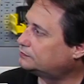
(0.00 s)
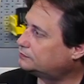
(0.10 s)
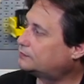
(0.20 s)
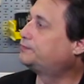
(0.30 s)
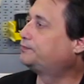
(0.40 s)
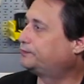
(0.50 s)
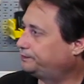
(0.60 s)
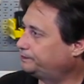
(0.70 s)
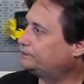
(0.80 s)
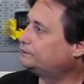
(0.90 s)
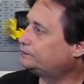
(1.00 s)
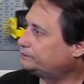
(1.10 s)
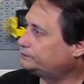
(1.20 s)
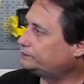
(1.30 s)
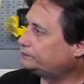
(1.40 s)

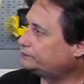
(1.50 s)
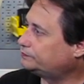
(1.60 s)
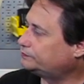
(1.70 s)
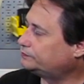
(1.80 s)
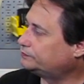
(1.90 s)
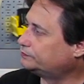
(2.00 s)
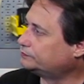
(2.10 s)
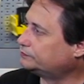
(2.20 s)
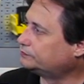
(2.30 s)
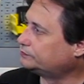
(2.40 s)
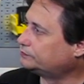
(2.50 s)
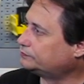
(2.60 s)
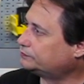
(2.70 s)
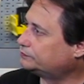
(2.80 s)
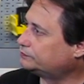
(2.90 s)

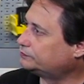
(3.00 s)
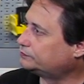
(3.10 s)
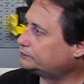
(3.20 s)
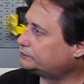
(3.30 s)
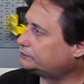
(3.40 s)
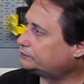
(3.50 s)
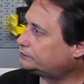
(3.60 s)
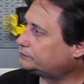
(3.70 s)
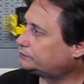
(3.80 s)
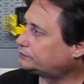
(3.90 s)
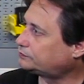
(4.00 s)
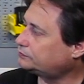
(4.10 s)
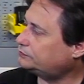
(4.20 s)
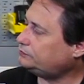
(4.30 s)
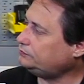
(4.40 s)

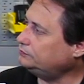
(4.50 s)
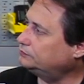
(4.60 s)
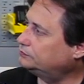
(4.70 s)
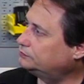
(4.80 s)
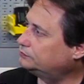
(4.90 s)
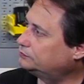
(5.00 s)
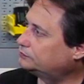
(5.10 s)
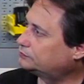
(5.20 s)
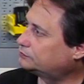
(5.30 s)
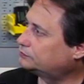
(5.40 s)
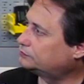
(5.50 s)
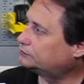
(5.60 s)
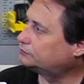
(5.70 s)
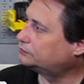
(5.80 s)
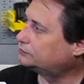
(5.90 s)

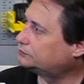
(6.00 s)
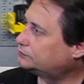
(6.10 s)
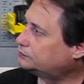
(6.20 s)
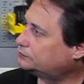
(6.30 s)
This person isn't speaking.